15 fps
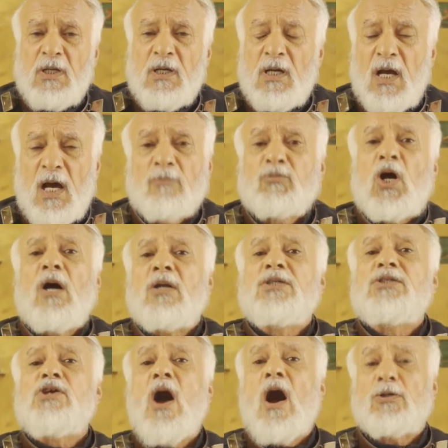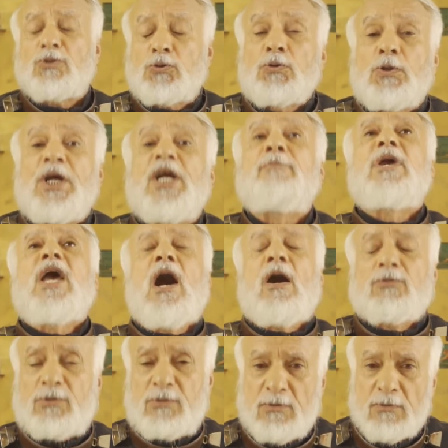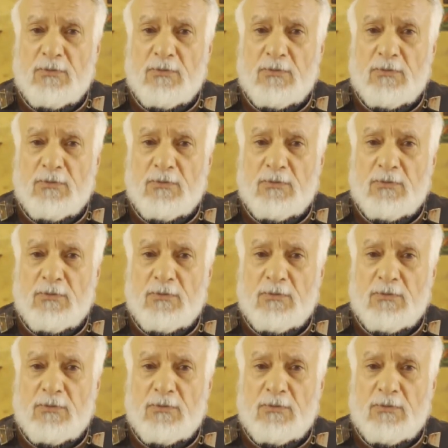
I'm calling you out to hear me out.